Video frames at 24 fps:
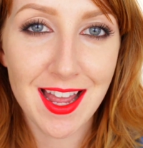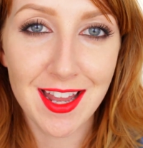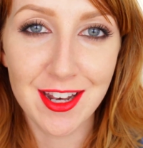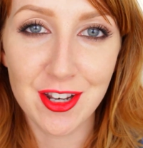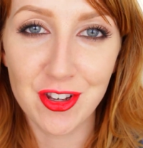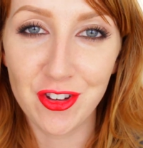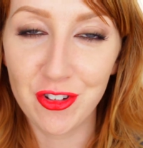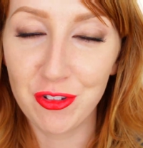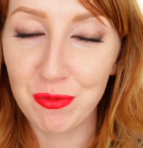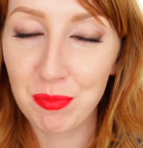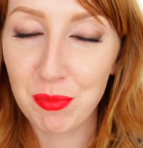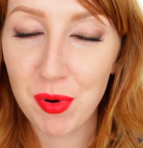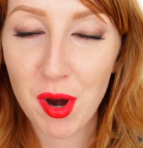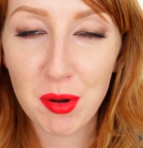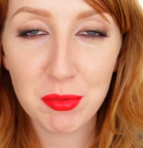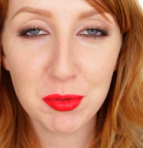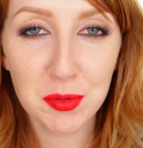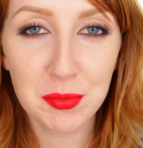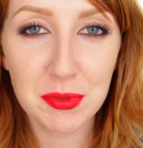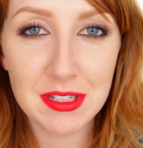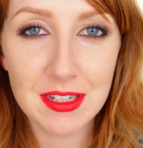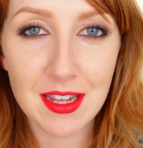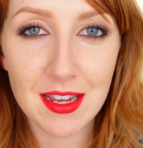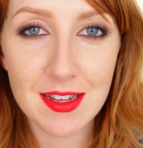and you've
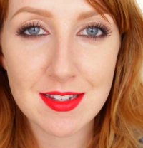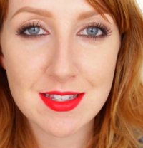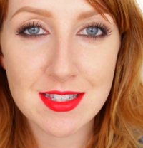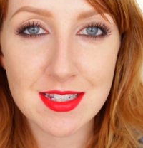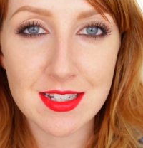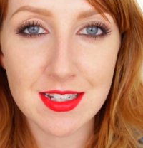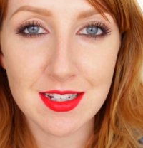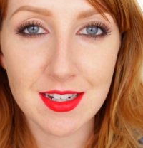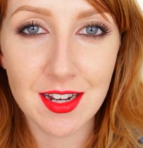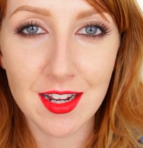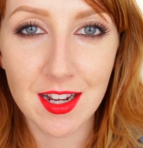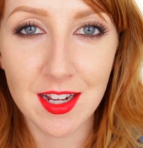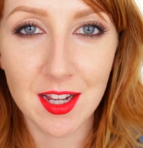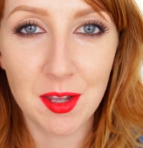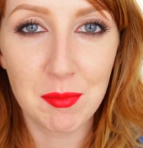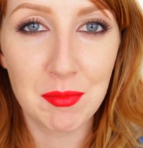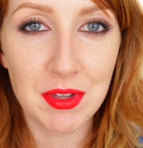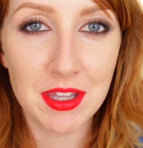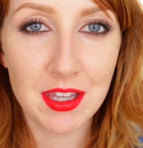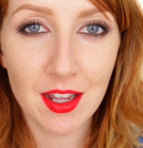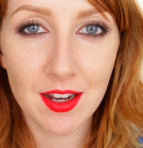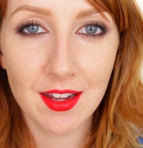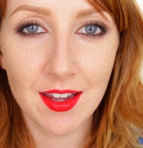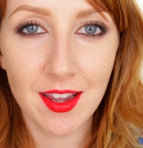probably guessed it,
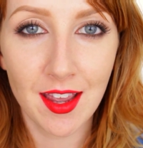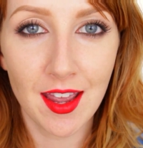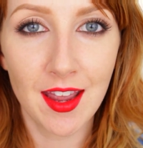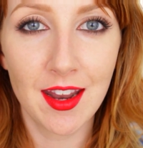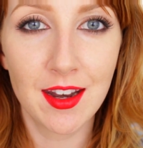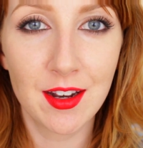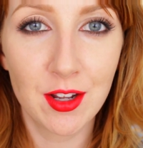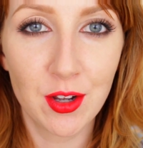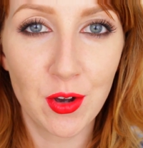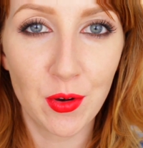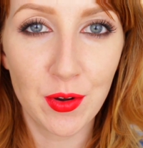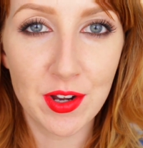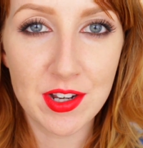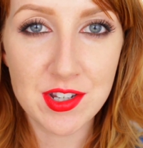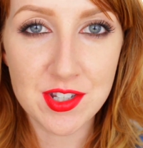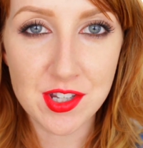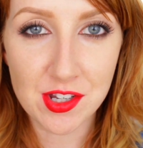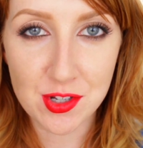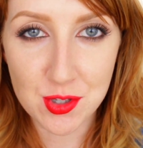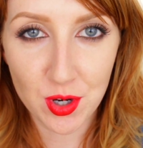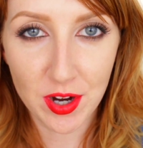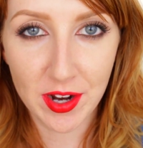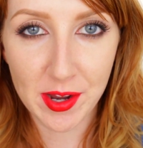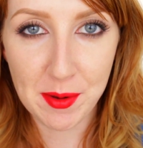I'm yet again going
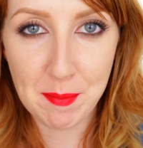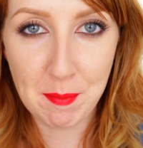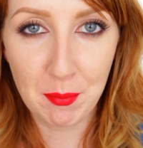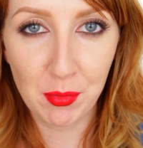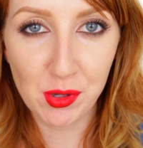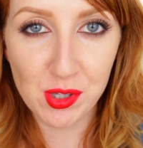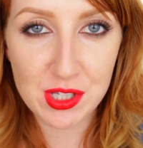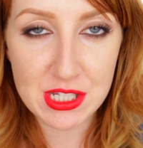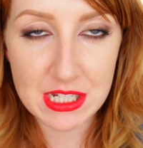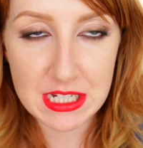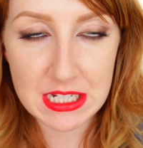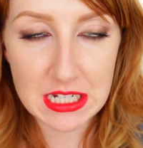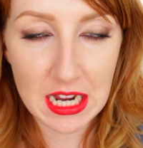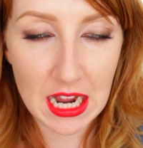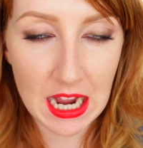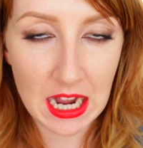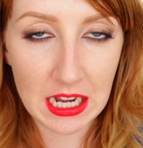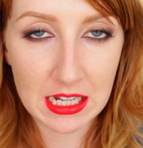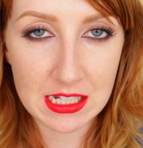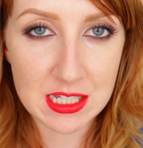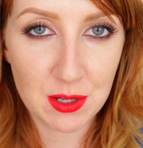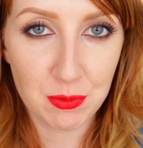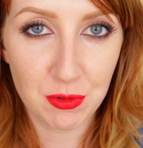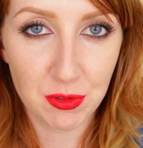to try and
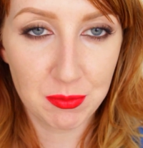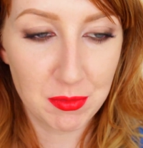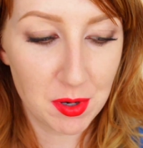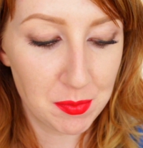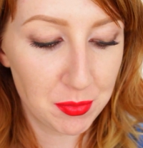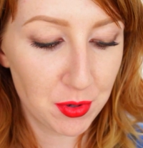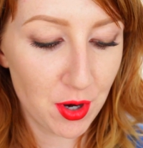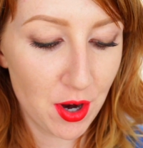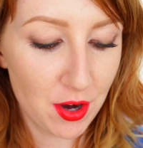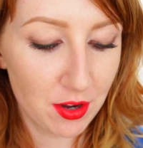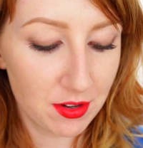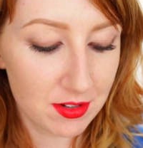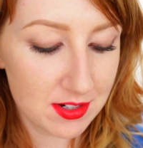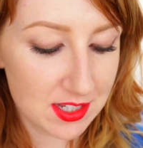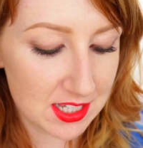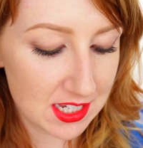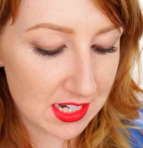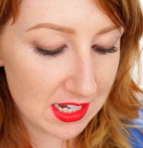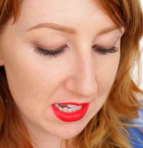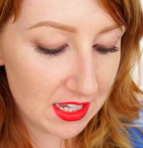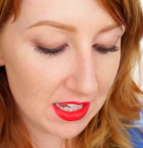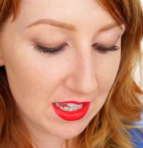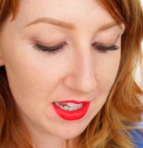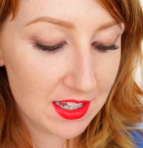multitask with my products.